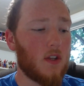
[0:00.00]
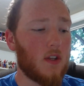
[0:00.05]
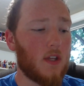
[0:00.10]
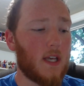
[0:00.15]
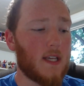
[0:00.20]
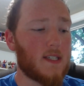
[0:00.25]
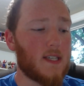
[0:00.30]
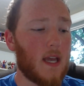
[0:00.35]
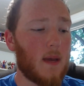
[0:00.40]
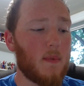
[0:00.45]

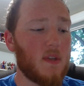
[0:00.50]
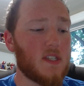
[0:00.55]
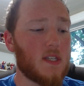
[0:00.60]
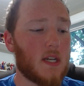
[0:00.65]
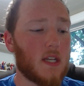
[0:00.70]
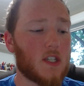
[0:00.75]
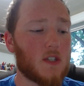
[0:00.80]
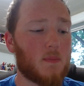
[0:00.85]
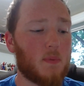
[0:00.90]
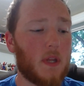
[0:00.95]
examines
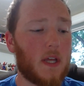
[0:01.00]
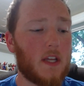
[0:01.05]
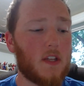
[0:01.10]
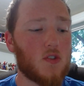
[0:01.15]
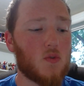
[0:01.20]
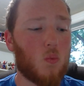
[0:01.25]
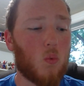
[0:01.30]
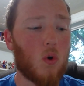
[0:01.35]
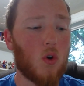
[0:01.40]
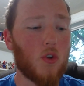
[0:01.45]
and
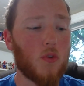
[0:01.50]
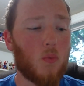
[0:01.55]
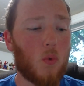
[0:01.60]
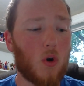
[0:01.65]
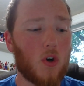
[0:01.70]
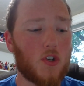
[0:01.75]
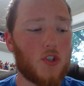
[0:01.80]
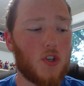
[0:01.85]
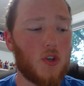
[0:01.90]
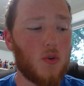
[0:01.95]
explains World
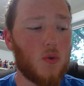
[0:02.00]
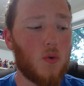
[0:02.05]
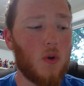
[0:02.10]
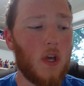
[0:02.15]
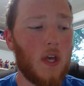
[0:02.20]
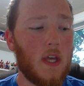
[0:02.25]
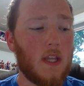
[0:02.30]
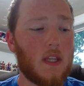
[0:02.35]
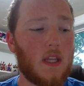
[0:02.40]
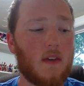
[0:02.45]
War II,
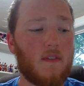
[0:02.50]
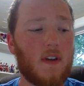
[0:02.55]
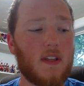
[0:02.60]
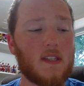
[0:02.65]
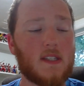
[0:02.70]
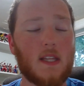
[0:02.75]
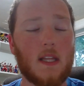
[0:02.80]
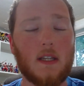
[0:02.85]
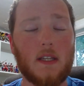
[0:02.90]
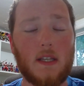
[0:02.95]
the
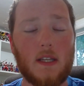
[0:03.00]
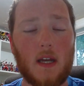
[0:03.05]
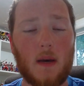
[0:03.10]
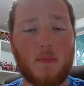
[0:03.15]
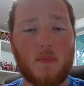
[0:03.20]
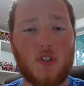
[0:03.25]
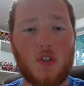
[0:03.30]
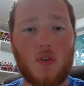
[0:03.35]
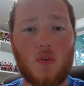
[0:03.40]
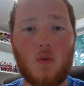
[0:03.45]
events that lead
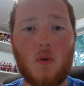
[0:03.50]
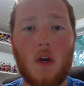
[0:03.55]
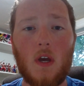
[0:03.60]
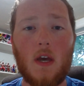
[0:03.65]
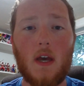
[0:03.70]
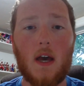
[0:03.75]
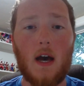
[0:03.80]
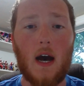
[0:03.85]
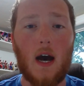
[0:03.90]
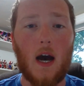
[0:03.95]
up to,
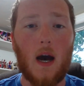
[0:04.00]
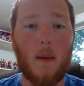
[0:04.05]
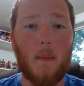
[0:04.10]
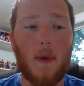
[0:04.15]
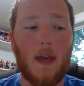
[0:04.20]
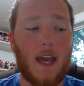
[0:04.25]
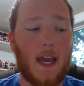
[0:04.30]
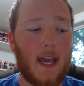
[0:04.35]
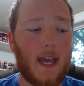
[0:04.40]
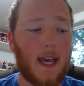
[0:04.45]

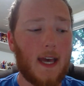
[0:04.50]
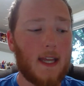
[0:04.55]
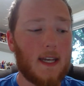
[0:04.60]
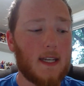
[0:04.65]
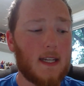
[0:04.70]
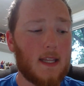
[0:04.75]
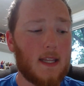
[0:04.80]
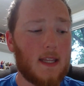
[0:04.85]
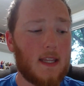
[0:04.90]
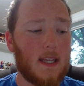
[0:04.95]

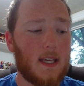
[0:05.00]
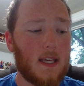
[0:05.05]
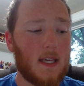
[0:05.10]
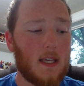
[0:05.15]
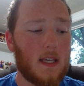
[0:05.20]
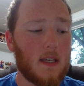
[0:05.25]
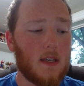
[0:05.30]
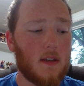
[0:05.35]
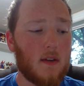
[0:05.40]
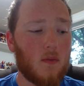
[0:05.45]
and
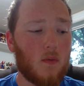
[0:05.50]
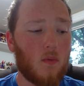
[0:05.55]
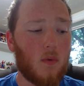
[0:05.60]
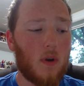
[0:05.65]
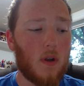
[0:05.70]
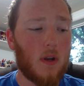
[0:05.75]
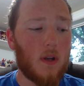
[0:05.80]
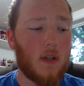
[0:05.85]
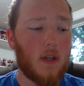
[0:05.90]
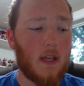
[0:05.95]
the
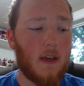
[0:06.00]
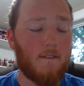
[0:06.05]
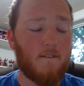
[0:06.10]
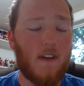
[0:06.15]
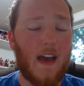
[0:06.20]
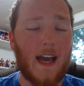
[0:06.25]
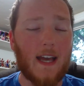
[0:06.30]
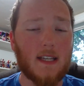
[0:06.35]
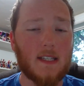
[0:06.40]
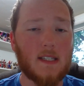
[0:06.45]

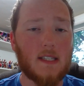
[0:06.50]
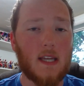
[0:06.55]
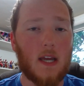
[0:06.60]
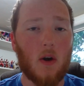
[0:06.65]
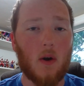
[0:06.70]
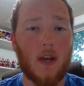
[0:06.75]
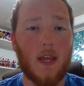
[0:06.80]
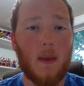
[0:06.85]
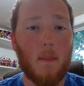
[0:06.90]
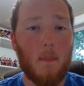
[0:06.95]
effects
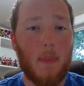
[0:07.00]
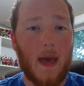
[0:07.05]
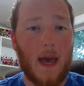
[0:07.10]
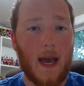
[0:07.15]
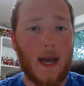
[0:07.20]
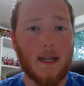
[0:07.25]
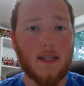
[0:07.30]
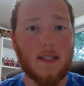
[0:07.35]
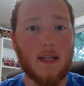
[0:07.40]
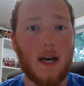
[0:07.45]
or
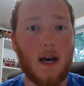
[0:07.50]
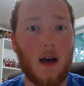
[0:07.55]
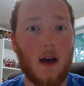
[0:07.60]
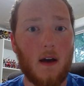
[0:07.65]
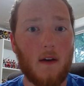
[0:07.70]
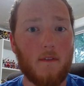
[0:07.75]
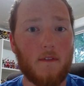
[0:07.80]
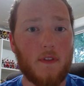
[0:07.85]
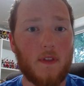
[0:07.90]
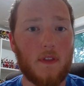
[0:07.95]
impact
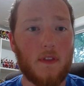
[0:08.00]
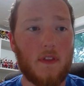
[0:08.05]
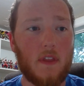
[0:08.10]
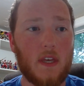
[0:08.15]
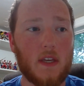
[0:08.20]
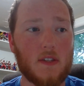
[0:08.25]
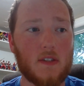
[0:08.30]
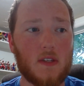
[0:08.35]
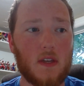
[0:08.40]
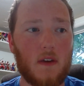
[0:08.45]
of
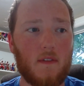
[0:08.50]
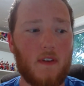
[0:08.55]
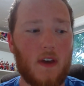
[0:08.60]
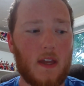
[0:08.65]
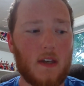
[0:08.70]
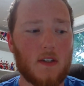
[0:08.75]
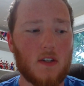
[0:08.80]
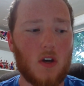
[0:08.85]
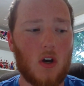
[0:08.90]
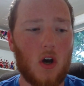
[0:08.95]
this
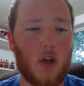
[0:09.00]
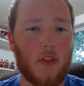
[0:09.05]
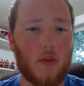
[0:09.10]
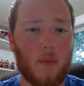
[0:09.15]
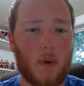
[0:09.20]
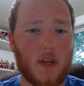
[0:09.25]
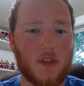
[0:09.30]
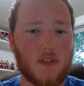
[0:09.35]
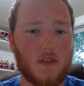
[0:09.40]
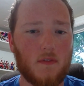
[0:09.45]
event on the
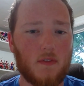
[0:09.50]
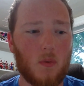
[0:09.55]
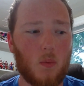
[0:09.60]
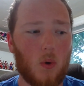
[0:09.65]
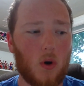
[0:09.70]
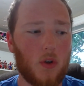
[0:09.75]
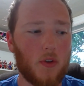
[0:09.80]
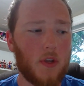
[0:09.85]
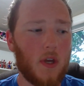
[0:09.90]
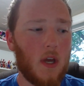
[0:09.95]
rest of the
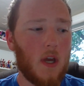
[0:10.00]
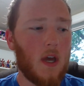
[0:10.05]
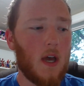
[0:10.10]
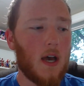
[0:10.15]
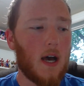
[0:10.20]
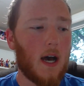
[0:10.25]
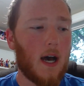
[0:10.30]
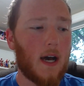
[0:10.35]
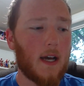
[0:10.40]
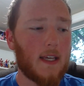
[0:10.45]
world.
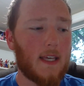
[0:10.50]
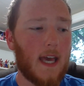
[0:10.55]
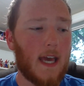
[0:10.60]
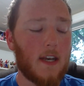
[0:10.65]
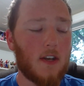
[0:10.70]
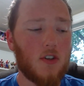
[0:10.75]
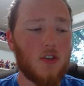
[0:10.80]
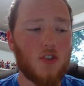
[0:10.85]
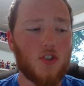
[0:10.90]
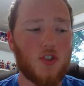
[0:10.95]

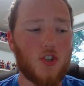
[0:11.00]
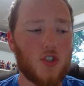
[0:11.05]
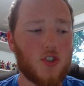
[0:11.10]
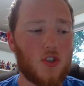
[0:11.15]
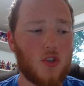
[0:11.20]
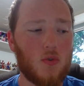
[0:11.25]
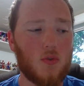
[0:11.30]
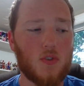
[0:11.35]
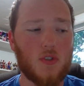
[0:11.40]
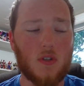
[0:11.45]
Again,
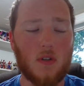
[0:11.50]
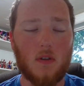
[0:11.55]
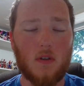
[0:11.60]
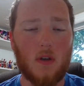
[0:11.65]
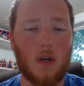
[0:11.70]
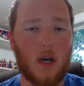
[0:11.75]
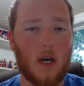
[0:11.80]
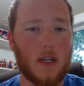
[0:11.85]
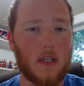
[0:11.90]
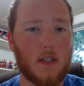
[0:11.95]
just used
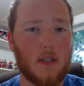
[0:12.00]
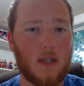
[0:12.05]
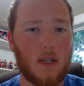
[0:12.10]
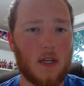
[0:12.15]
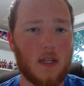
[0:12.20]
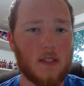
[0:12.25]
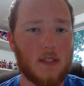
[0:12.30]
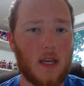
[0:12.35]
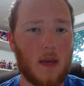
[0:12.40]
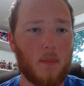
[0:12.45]
an
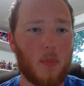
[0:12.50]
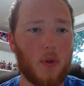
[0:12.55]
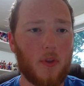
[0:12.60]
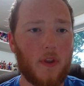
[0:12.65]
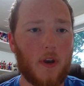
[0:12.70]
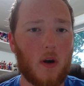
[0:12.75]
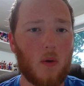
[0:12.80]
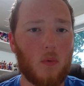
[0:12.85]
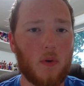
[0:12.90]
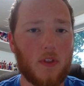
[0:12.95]
example
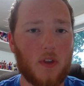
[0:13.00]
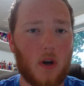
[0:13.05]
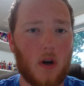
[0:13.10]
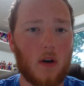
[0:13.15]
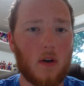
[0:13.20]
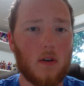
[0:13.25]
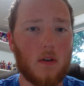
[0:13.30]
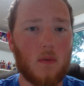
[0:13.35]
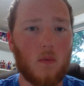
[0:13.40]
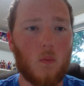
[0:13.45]
there with
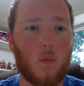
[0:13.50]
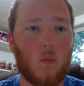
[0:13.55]
our